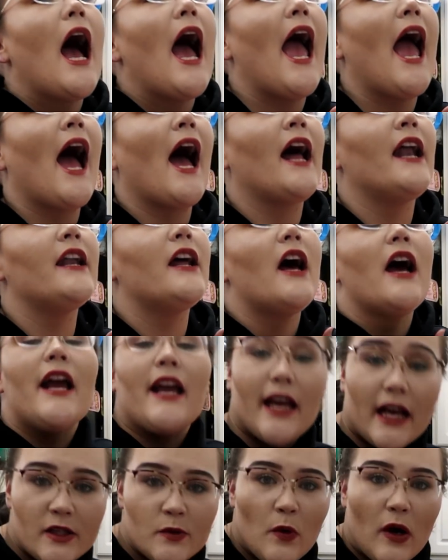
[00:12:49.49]
And
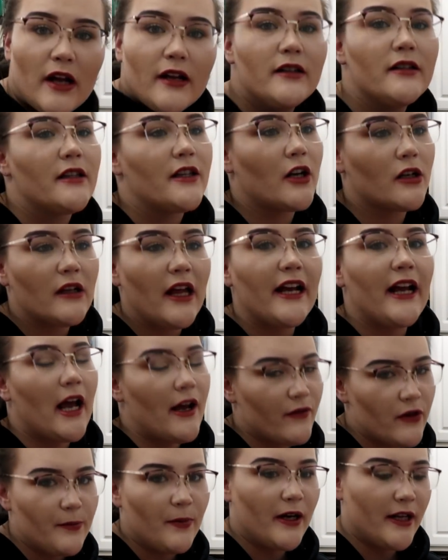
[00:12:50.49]
guess what? They're like,
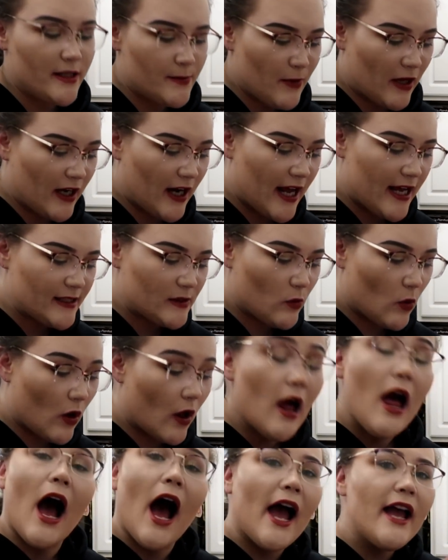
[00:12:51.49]
everybody's been an asshole.